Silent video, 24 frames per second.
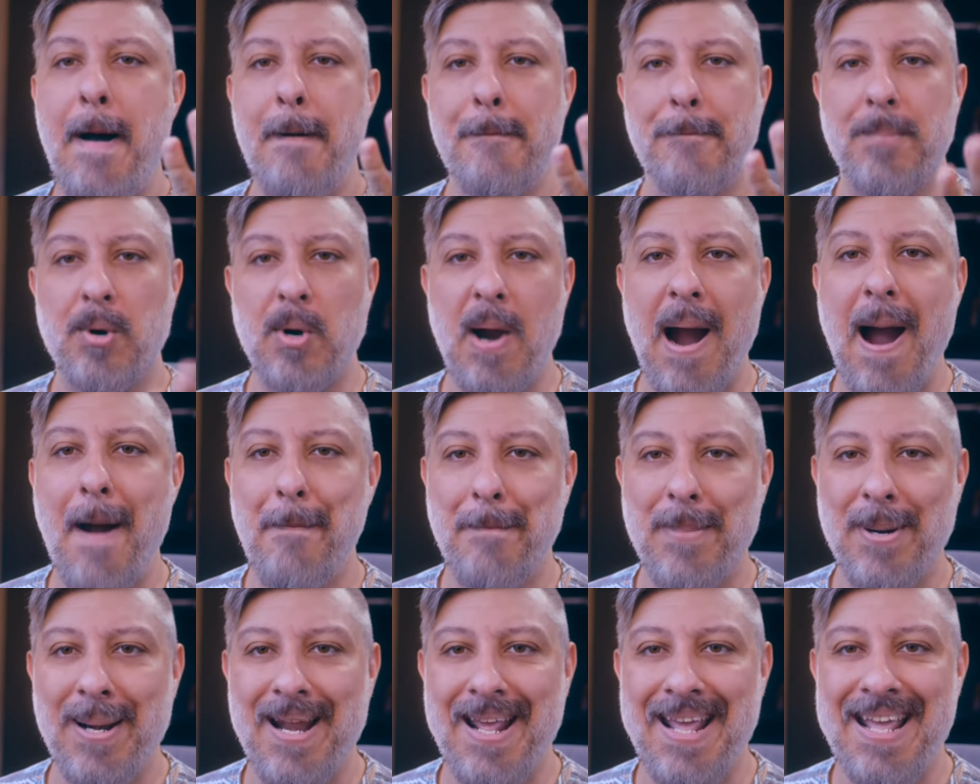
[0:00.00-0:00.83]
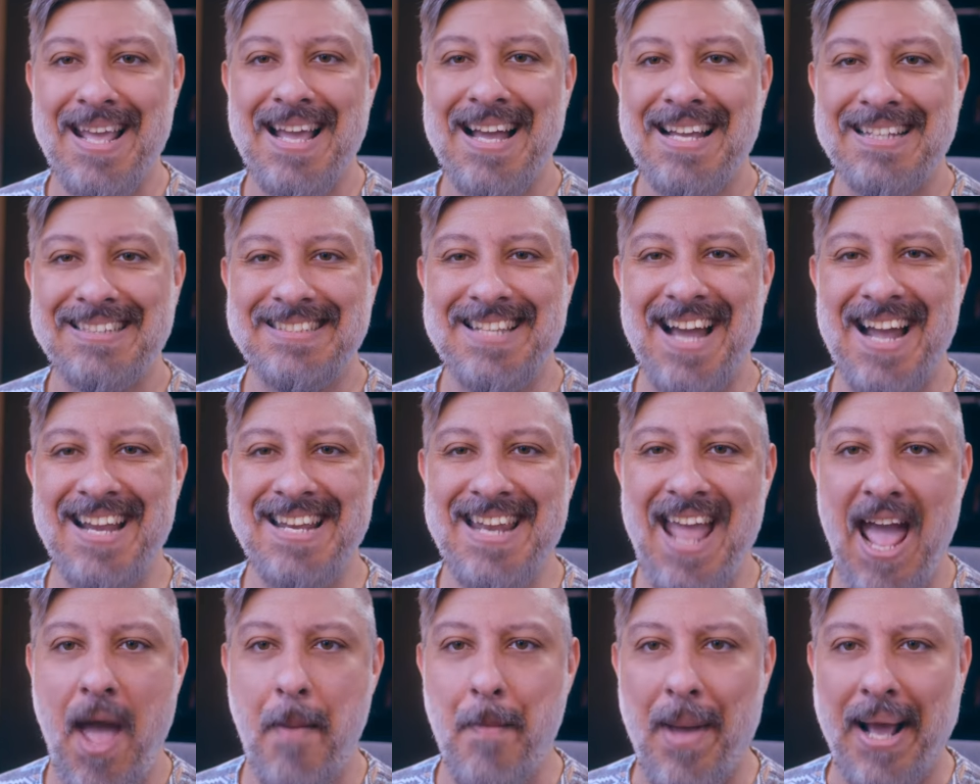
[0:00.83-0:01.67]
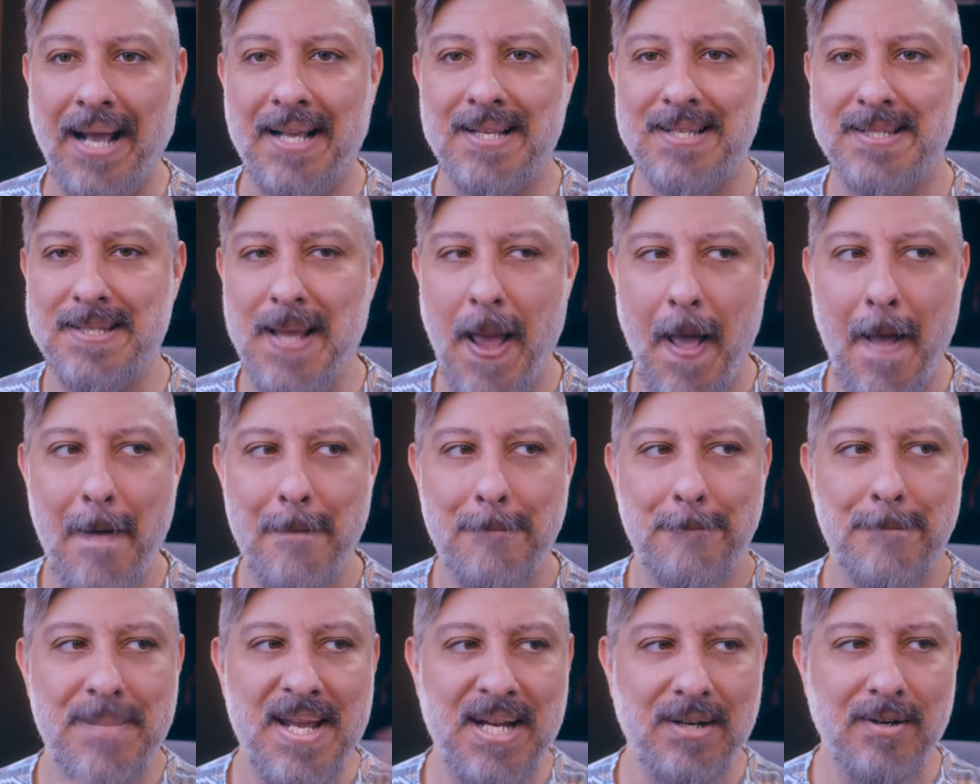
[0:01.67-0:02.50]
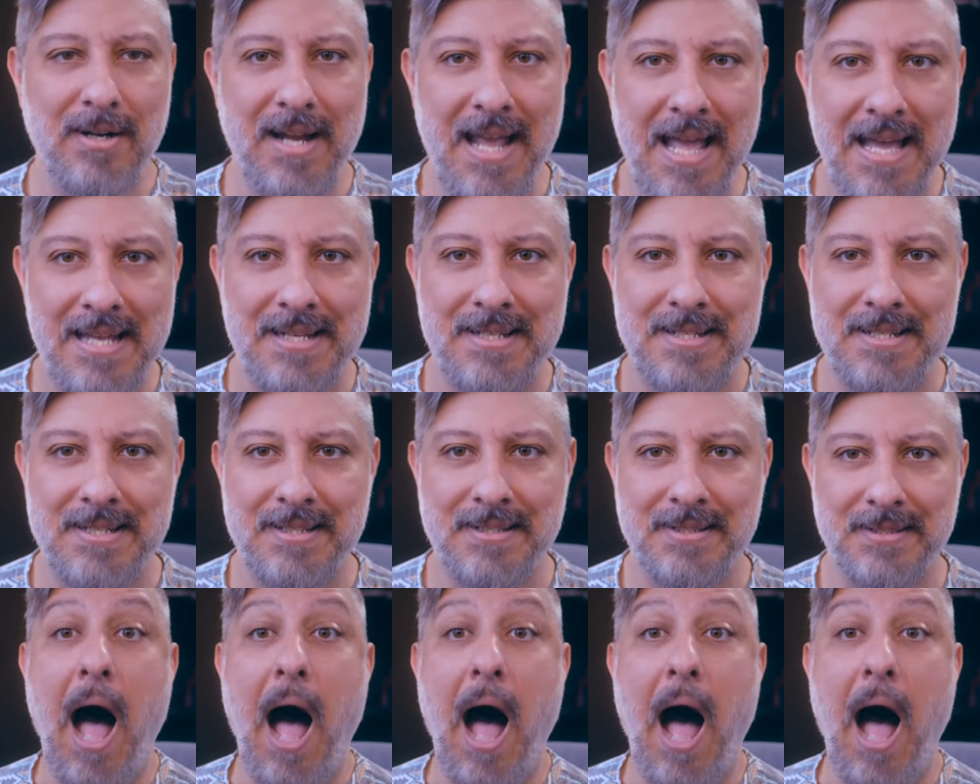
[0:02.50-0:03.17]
property dynamics. Period.